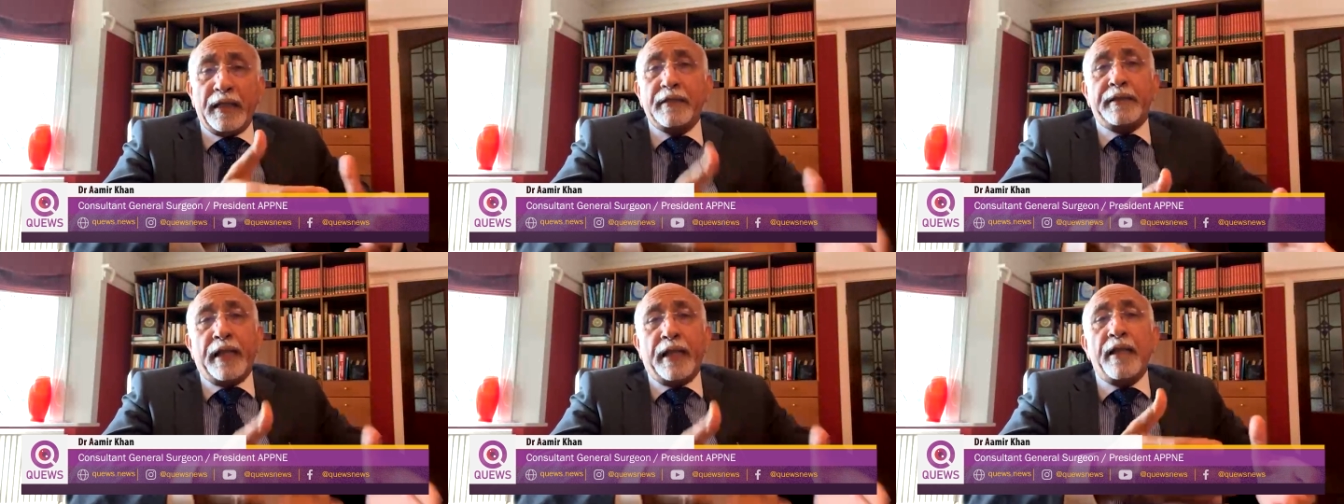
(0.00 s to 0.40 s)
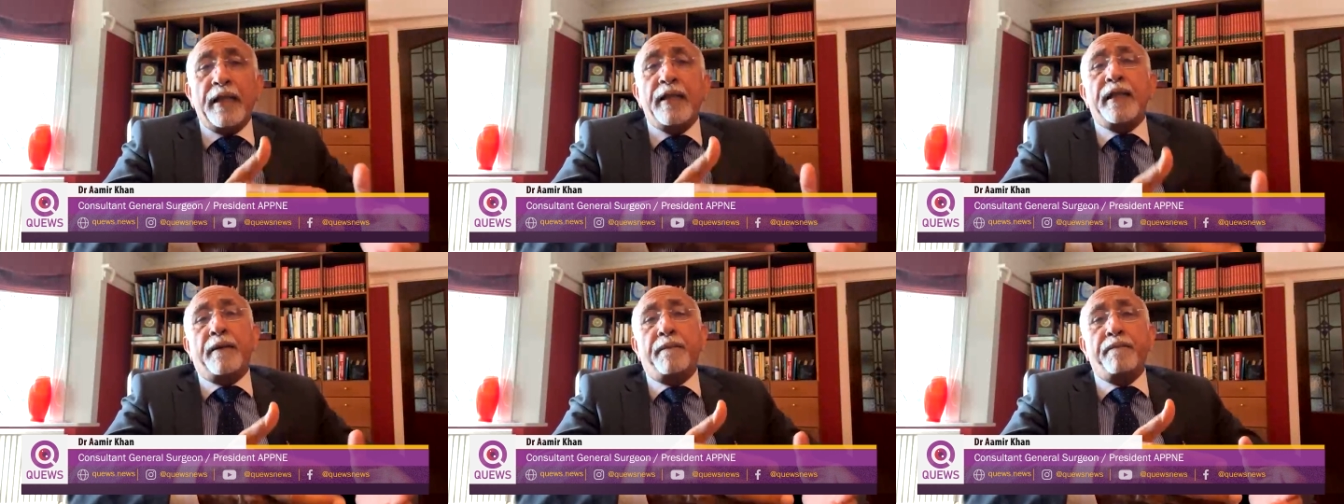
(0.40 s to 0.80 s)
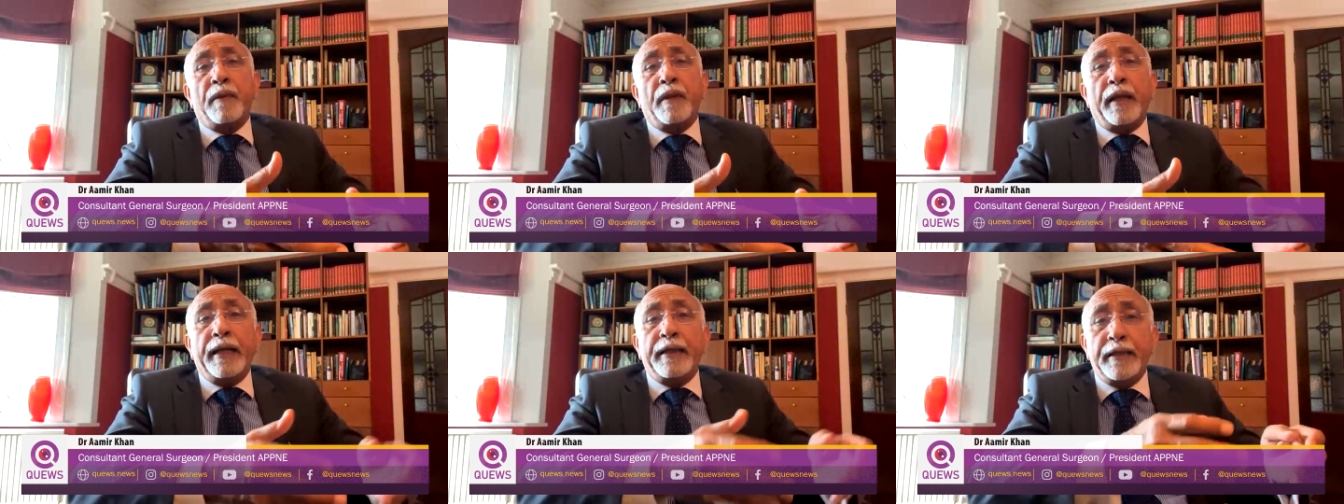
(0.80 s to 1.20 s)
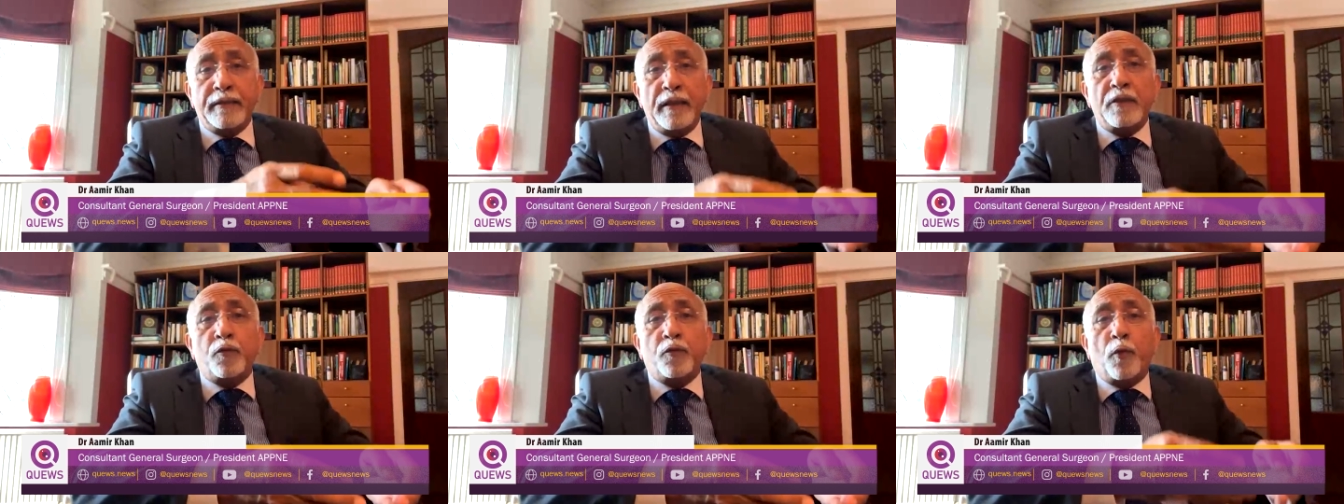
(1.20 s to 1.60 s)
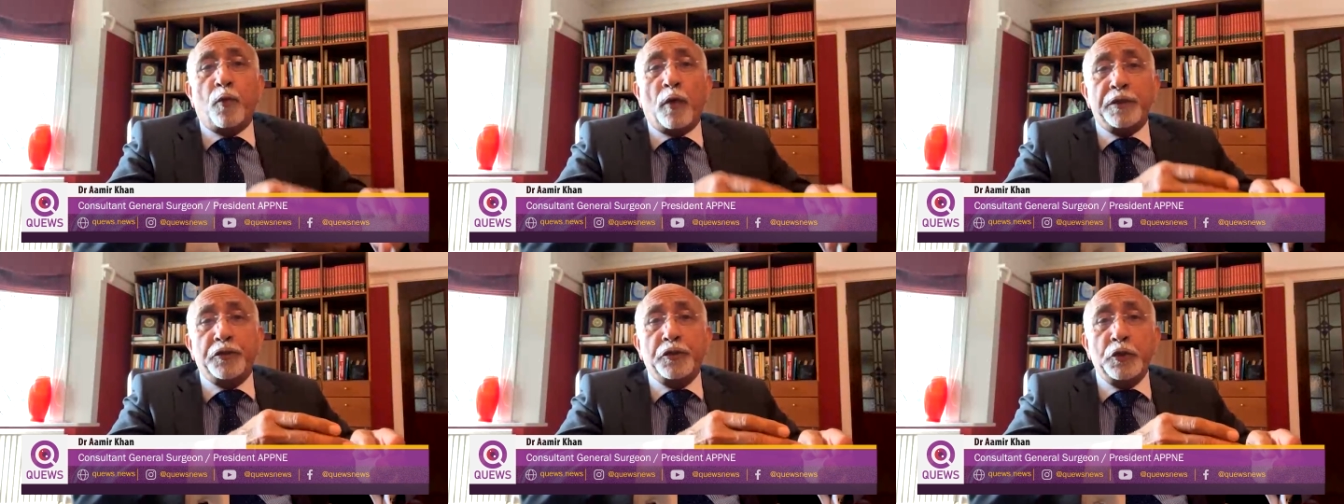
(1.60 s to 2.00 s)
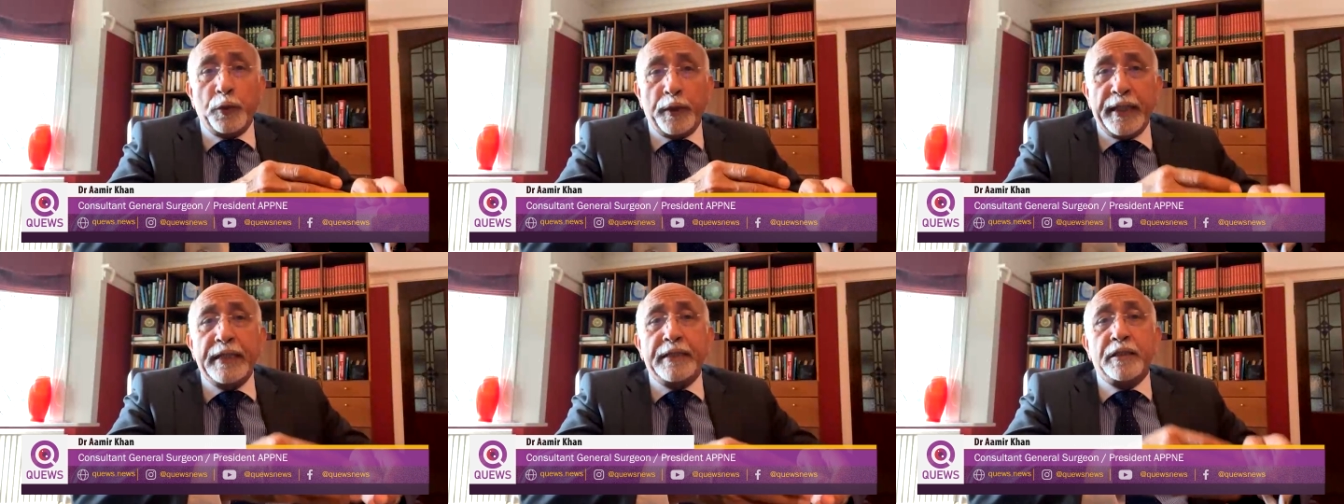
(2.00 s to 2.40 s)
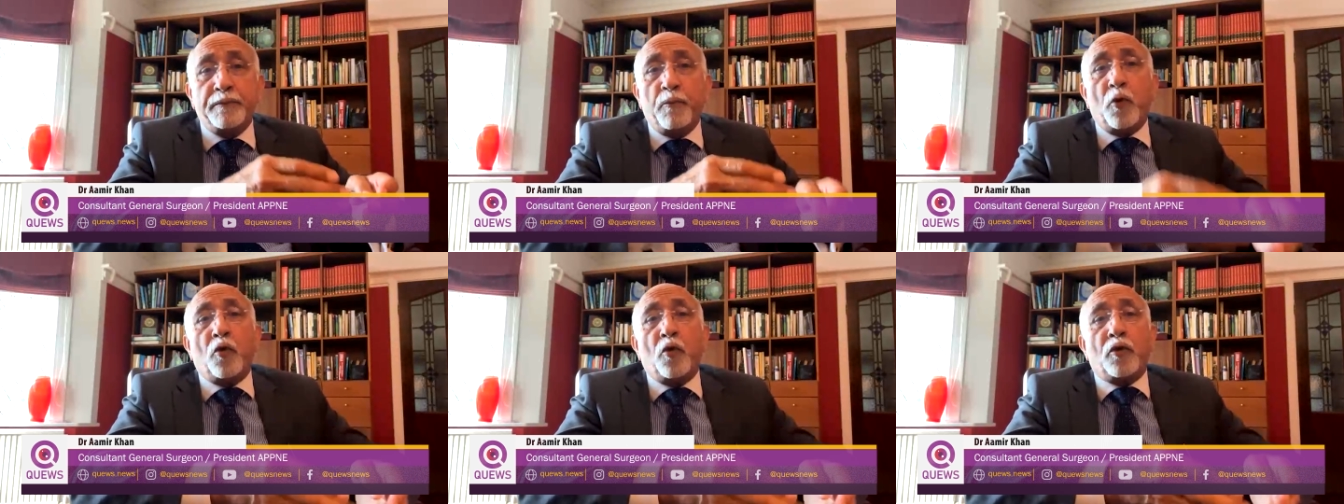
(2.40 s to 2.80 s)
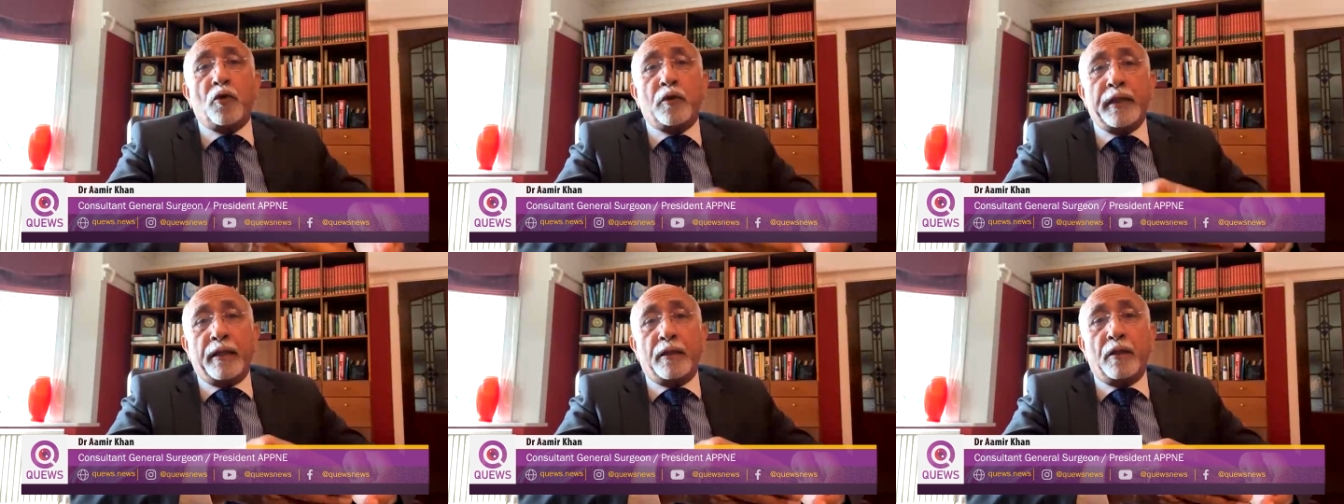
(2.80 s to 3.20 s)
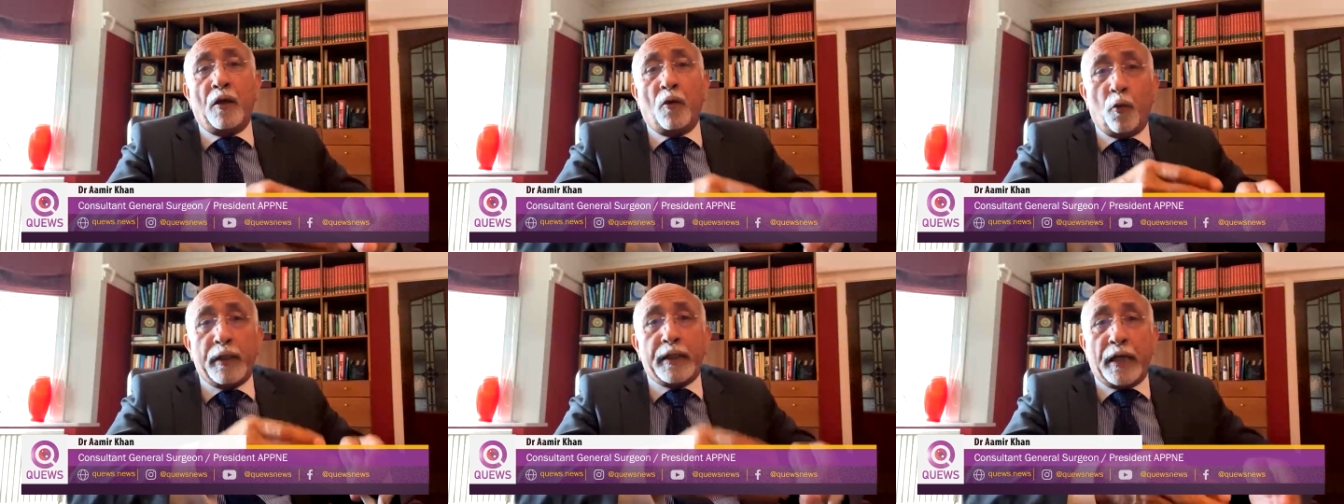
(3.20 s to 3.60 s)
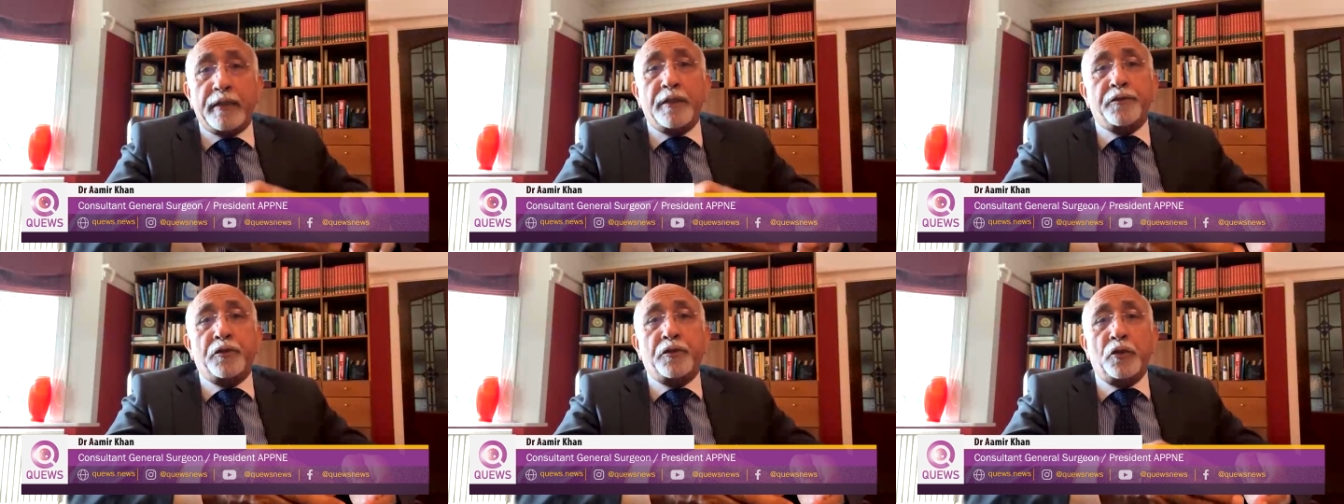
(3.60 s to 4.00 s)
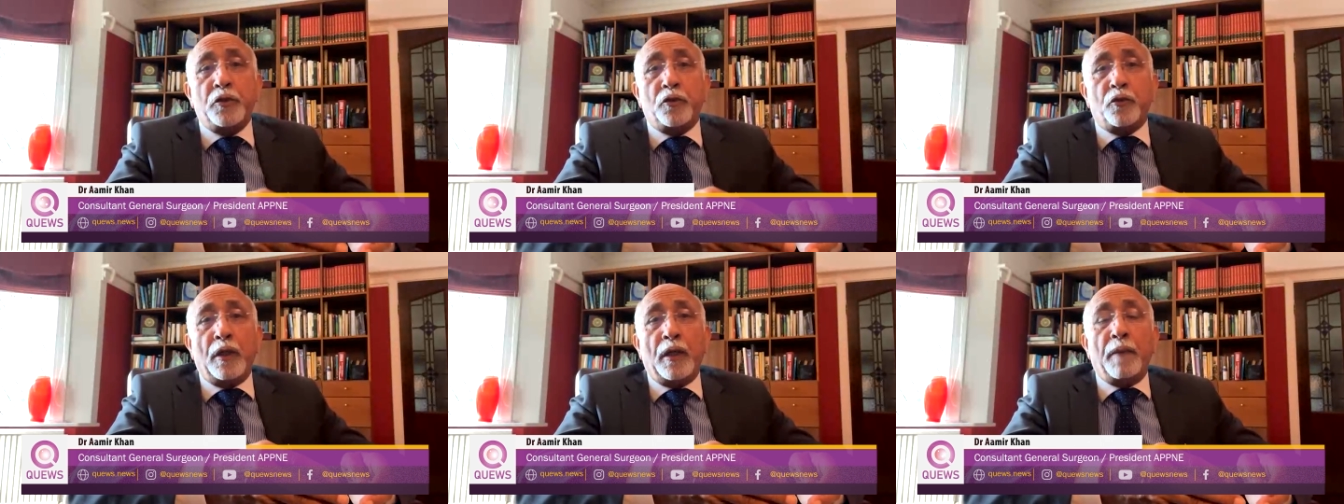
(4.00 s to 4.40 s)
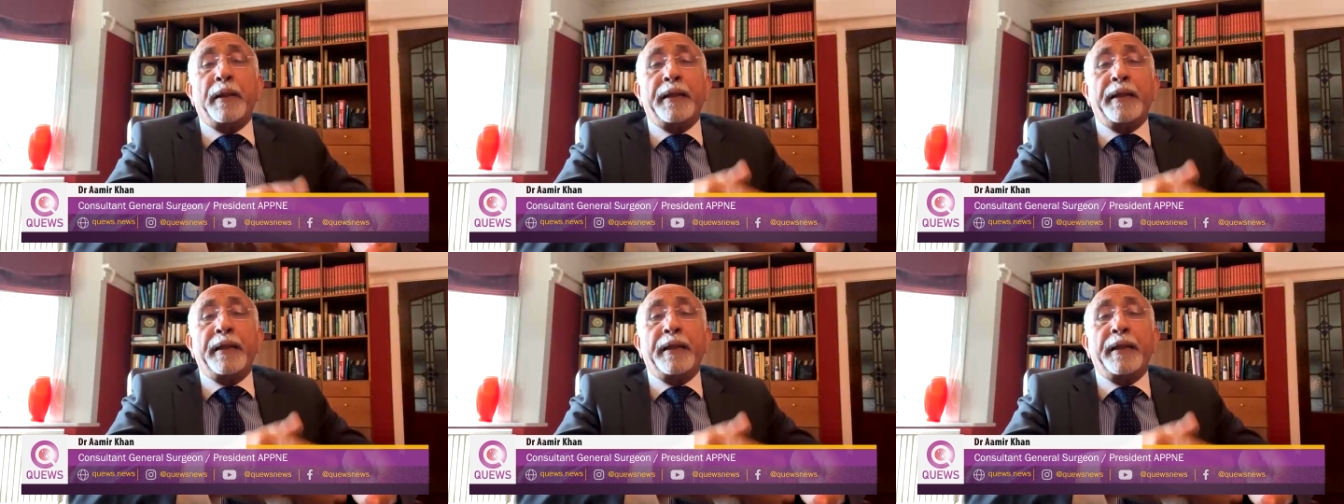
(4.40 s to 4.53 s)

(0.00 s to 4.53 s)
I tell them, it isn't what you eat is more than what others do,